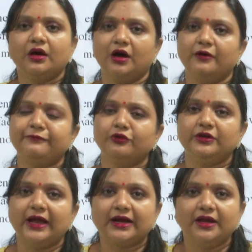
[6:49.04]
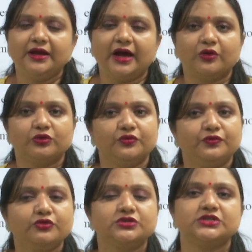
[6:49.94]
uh, for tackling out the
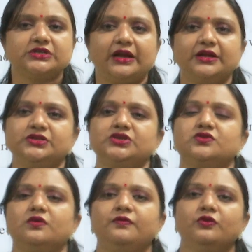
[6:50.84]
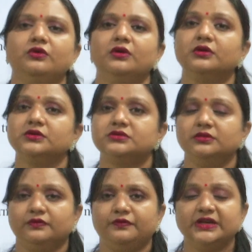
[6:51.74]
future challenges or for
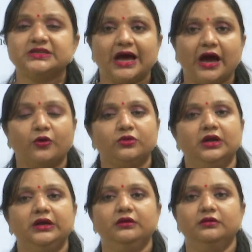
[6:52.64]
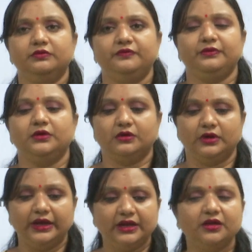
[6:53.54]
uh, face out the uh,
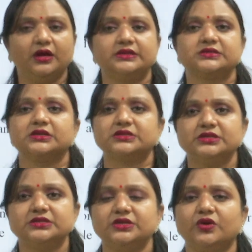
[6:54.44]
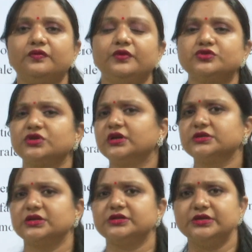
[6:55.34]
any uncertainty or future
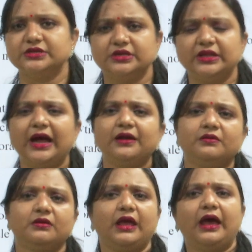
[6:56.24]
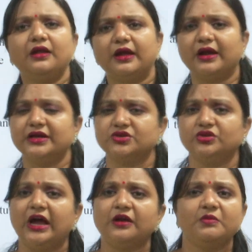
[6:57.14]
uncertainty that can arise or
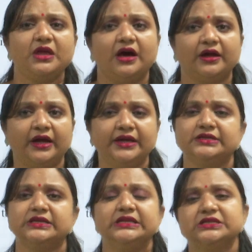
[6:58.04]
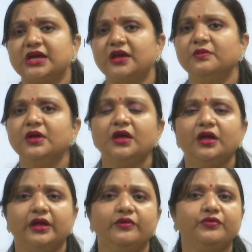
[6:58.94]
that may arise any time
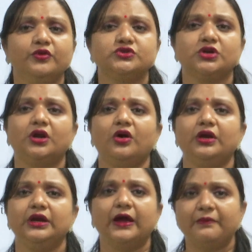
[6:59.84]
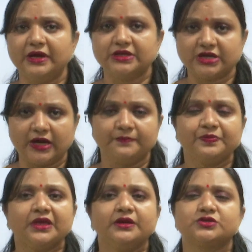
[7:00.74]
in future or in coming time.
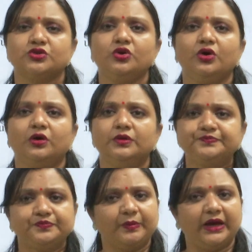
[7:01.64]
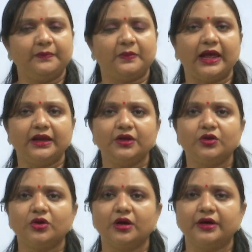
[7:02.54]
So, by planning
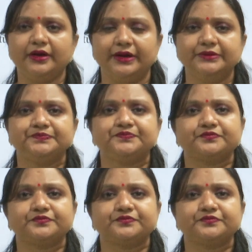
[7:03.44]
your career